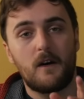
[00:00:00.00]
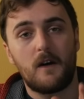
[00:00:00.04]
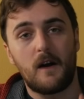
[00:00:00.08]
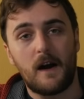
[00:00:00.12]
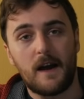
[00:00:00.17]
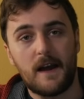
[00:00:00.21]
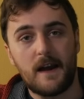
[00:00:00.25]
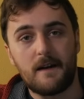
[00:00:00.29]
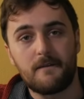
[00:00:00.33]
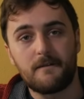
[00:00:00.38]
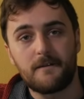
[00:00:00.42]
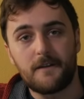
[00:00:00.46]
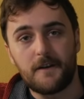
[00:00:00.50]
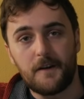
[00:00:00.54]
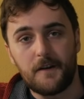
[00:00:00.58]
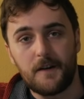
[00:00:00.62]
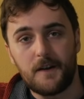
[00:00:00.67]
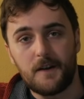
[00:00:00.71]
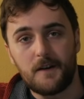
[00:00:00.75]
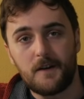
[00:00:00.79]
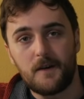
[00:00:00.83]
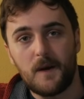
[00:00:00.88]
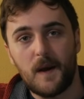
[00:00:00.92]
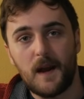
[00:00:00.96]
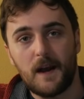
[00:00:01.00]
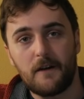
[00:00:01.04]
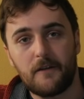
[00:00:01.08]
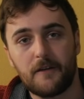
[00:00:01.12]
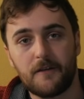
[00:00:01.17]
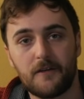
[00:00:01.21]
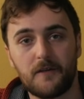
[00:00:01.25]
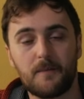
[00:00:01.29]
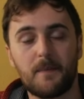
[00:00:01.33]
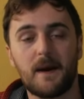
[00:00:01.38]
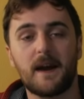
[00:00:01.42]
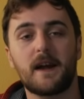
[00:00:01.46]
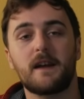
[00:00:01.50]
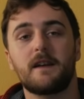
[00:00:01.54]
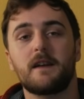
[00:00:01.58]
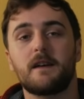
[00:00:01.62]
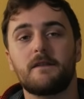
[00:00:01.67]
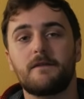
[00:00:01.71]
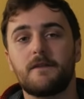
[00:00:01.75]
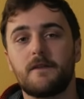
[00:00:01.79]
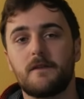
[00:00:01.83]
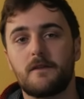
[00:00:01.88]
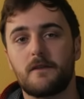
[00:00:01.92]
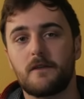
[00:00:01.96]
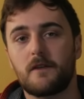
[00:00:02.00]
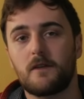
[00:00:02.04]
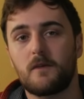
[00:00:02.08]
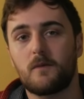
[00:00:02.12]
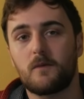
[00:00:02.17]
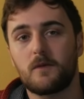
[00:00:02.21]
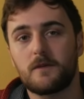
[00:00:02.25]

I am very new here in Spain. If you do